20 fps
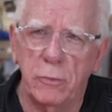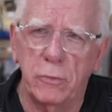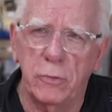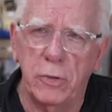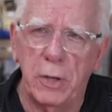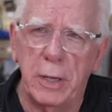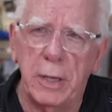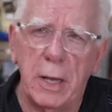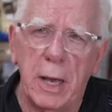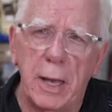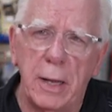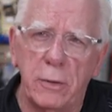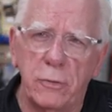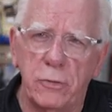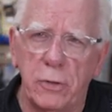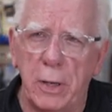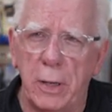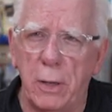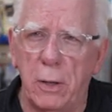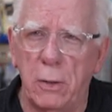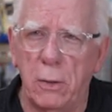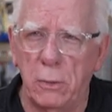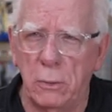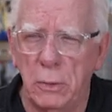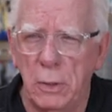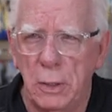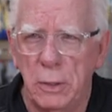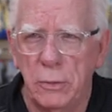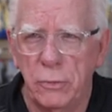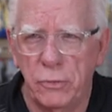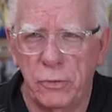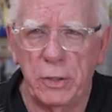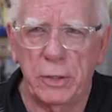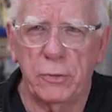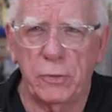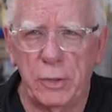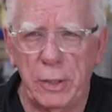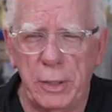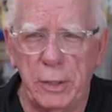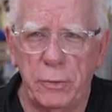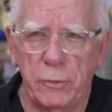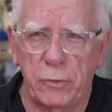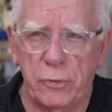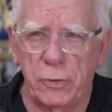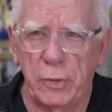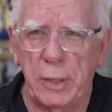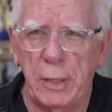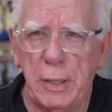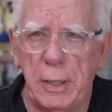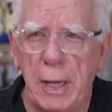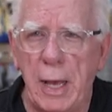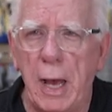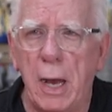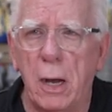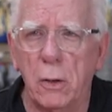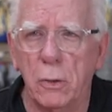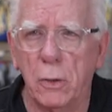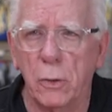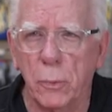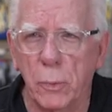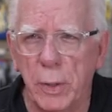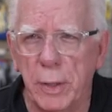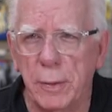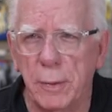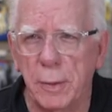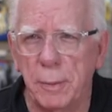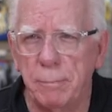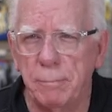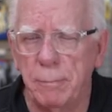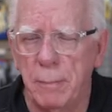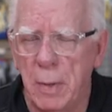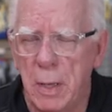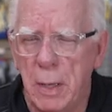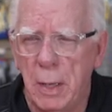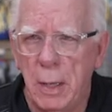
ZHL 16C algorithm